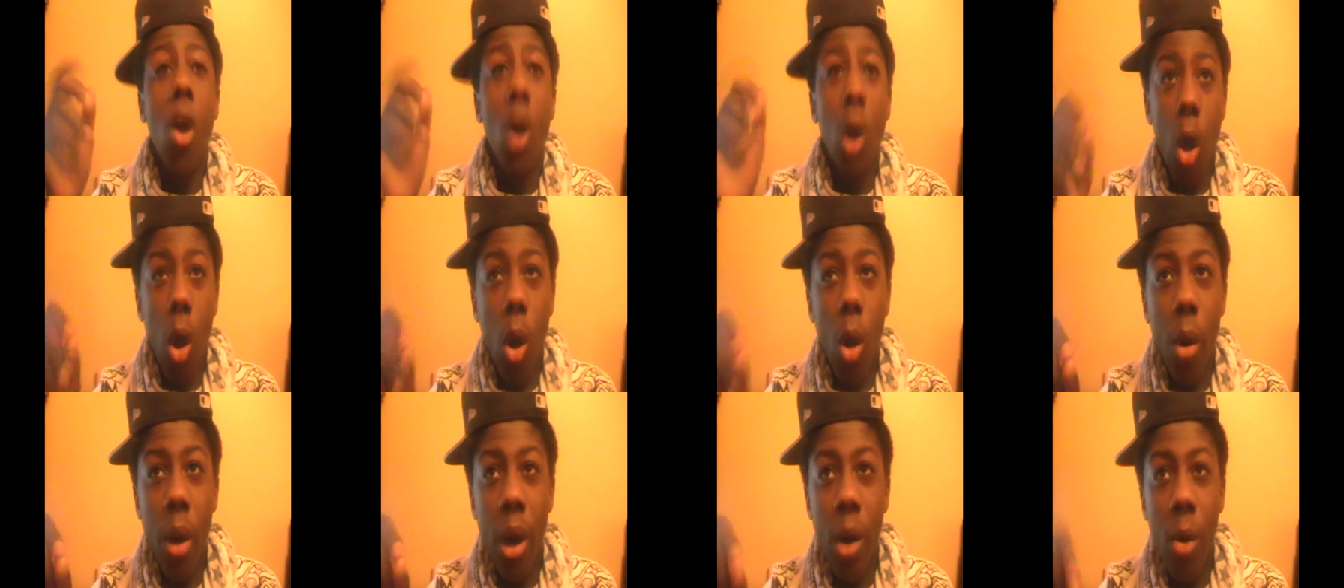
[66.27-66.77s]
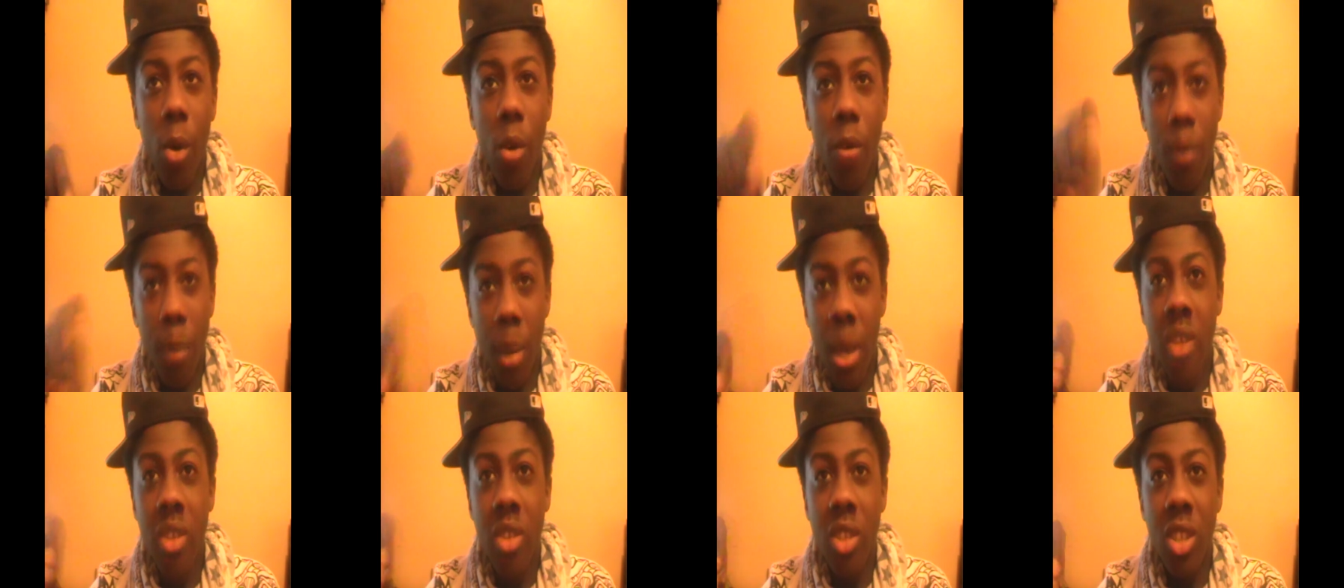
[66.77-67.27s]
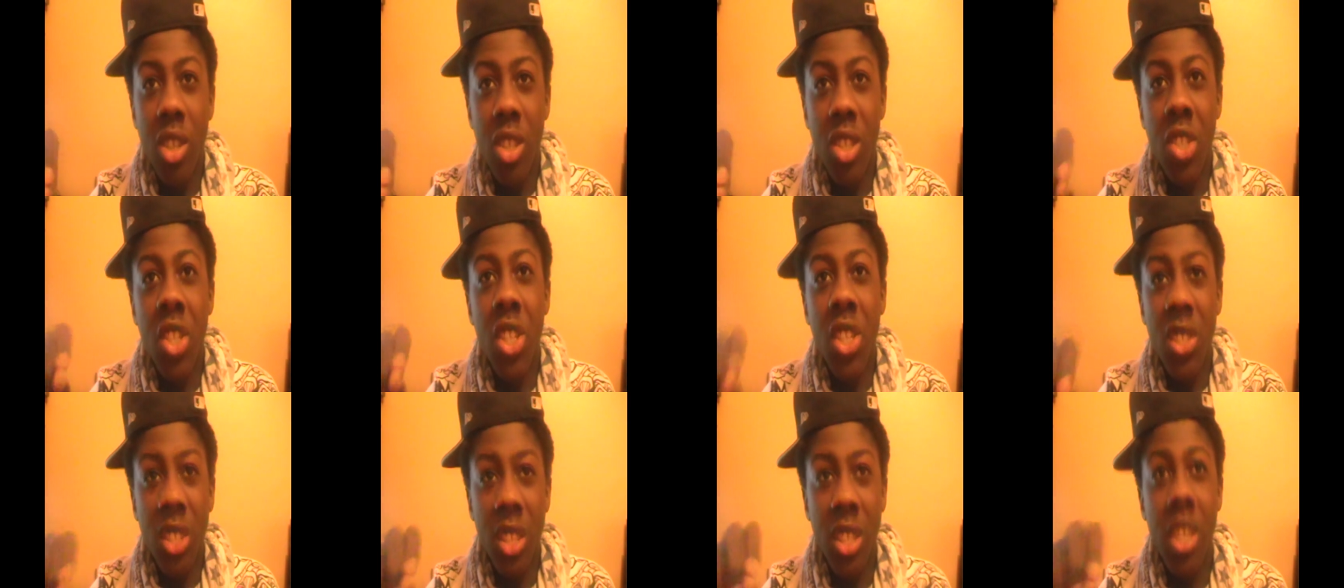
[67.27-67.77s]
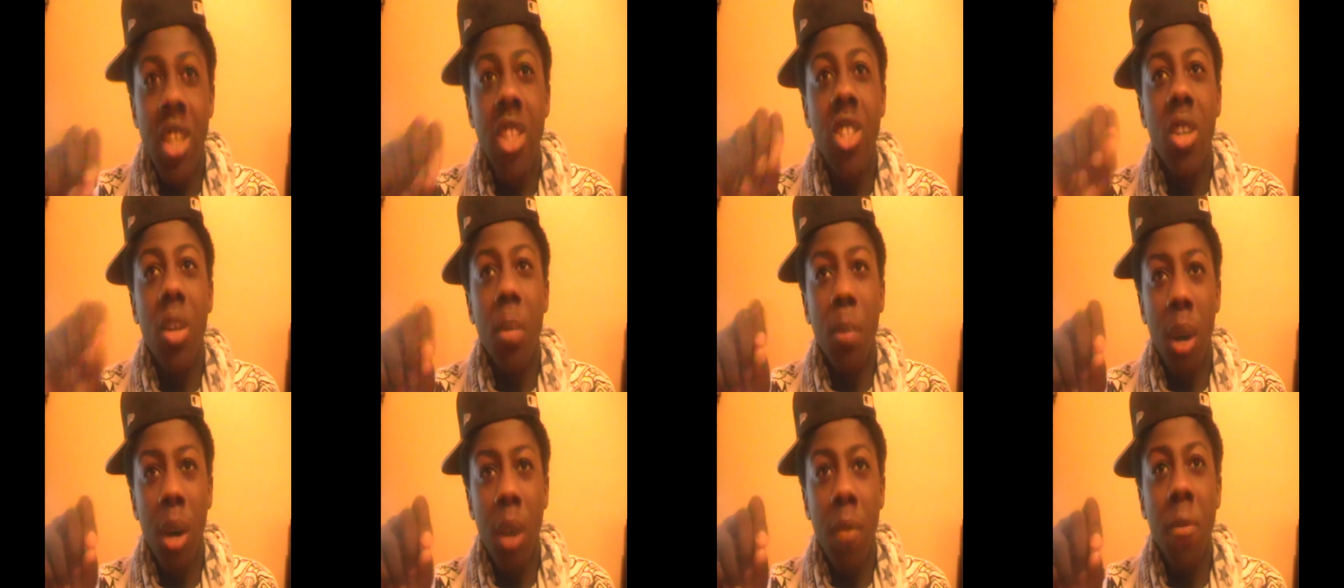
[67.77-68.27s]
Go out with matches just in case
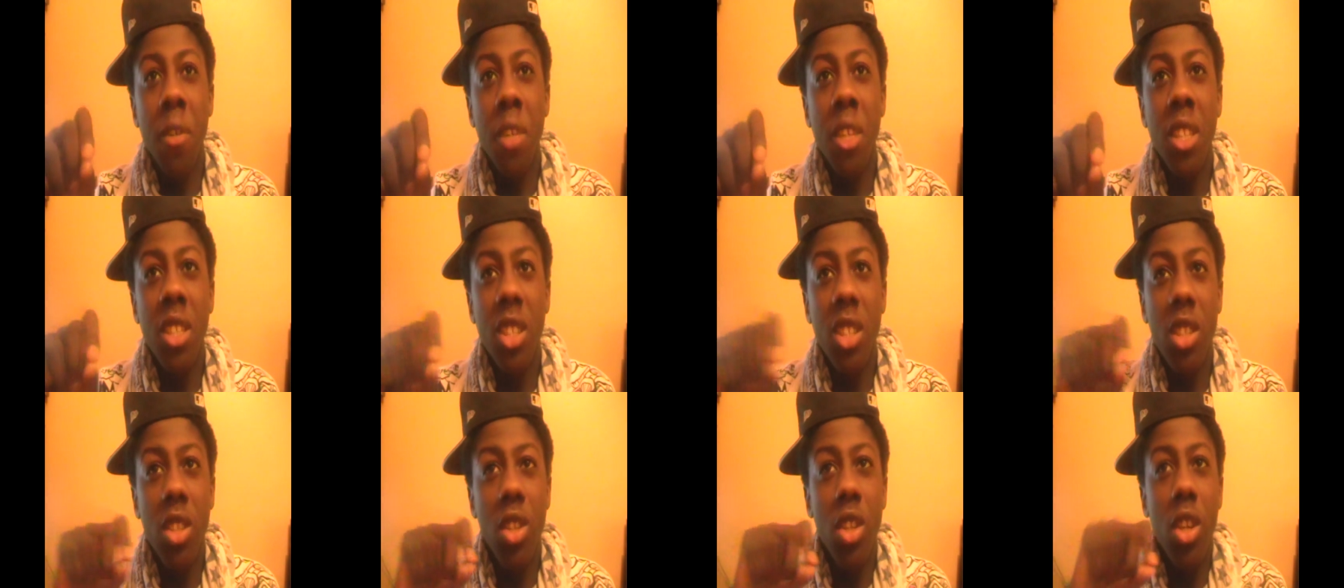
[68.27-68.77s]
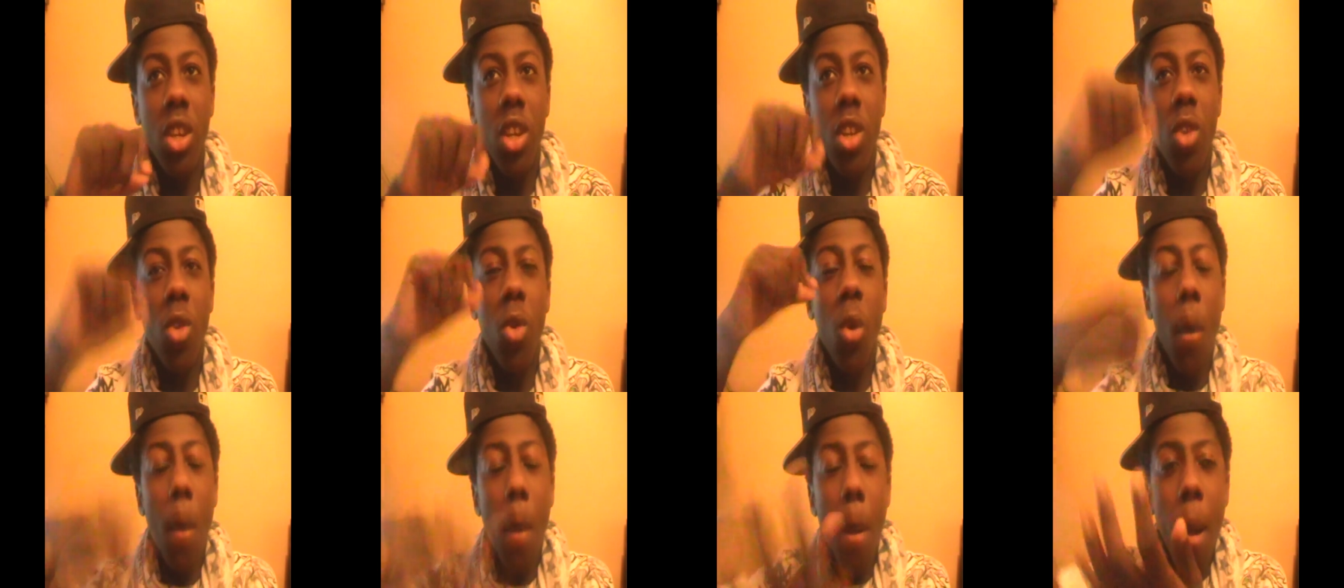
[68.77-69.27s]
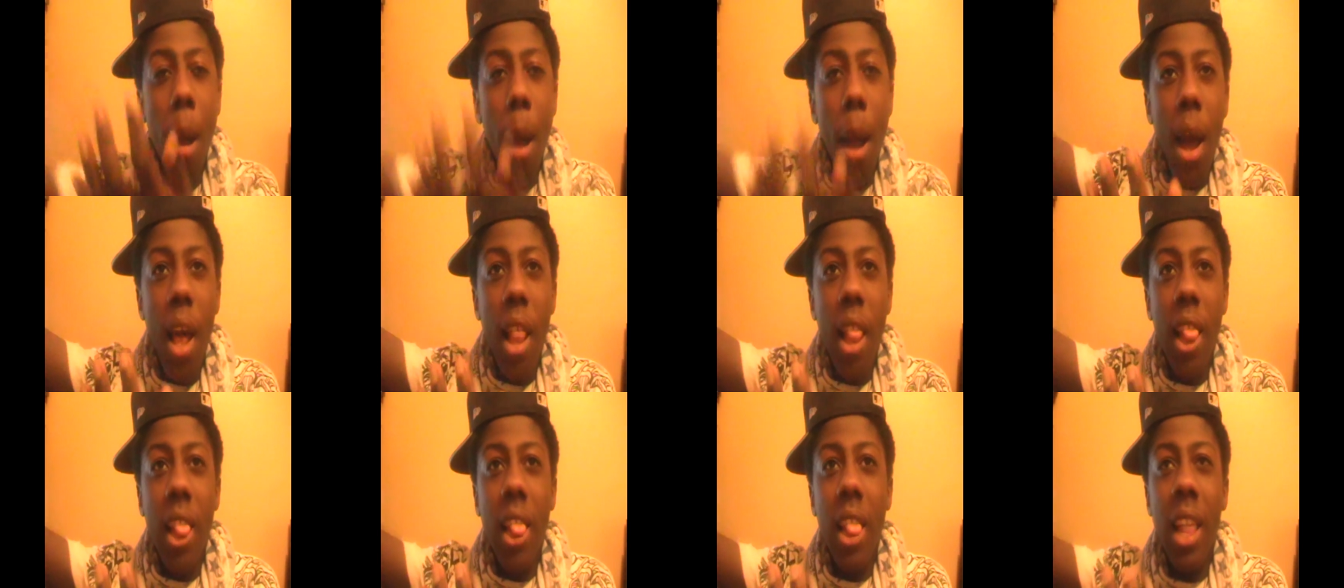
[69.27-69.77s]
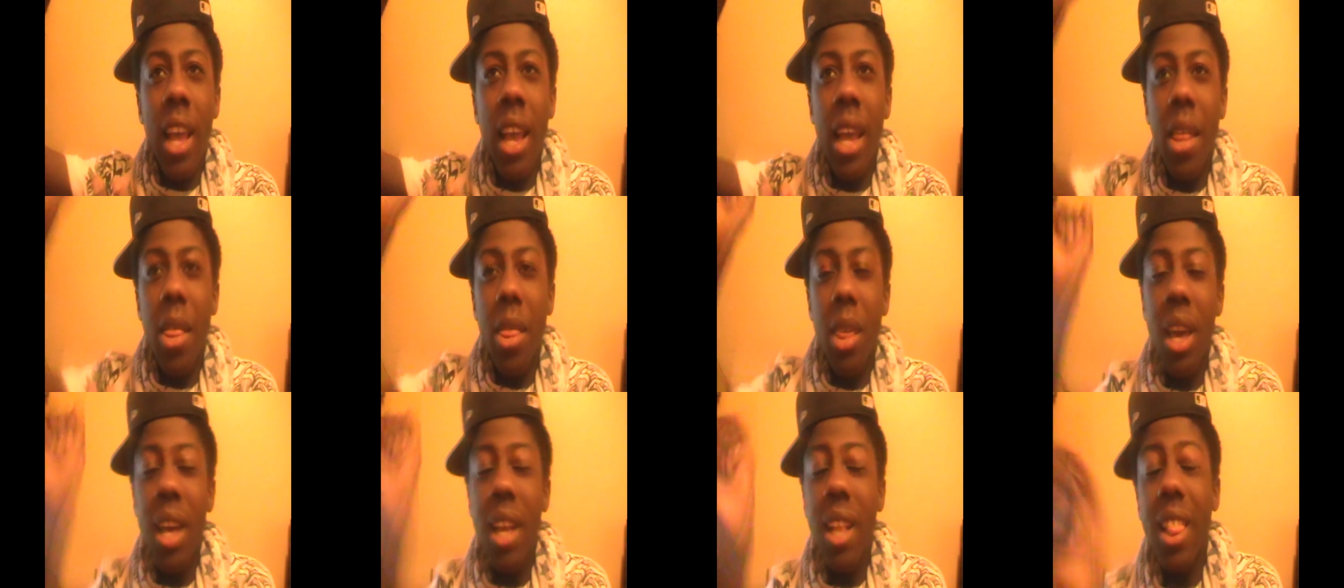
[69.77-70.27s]
your butt freezes so you can
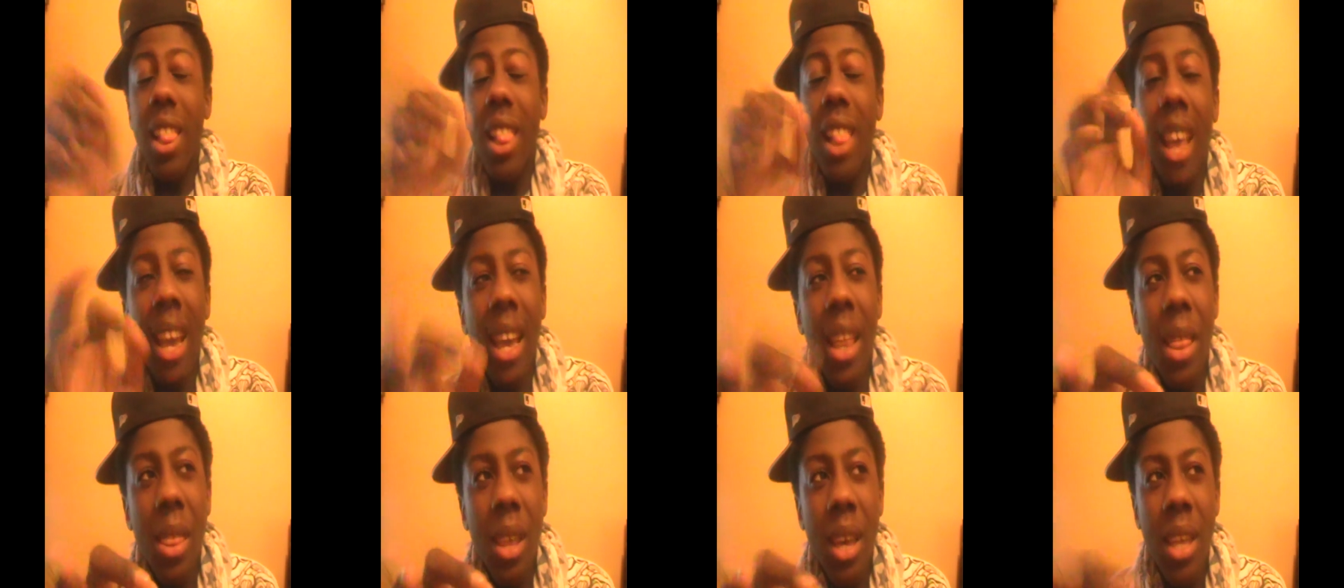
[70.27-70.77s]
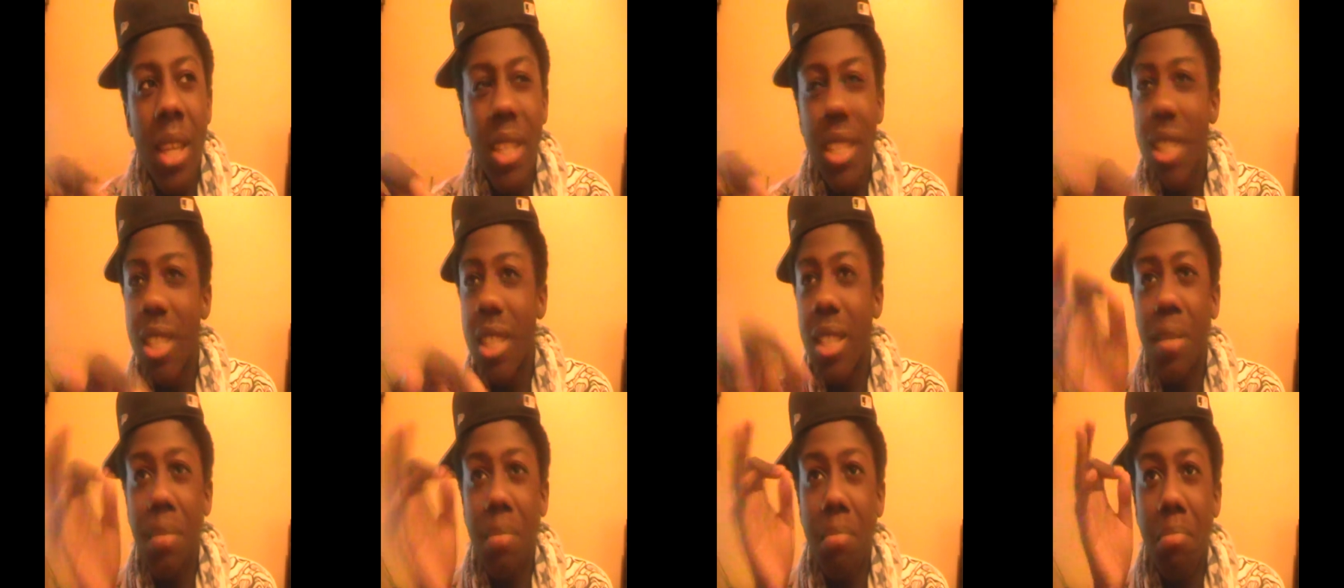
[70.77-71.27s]
light that, light that